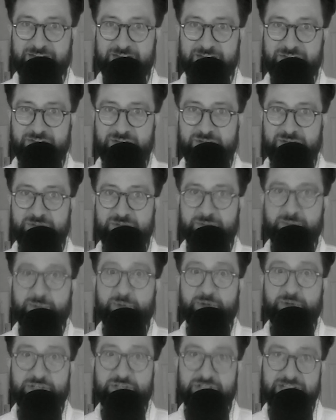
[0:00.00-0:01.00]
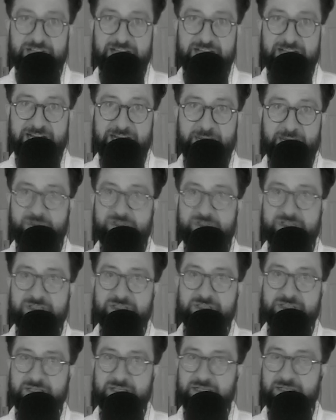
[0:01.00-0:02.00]
So there was a point to that. I
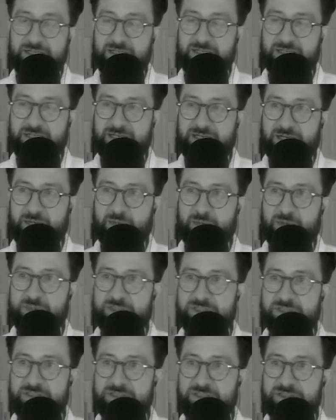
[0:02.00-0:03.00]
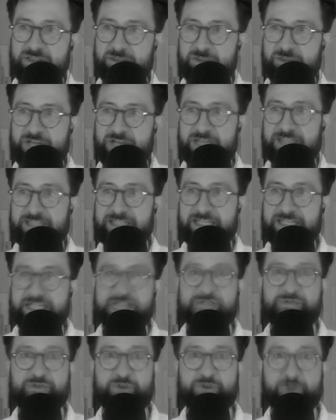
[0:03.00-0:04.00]
wasn't subjecting
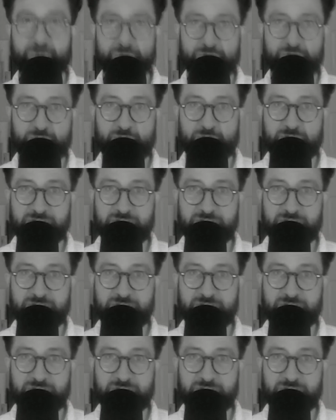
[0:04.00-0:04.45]
each photo to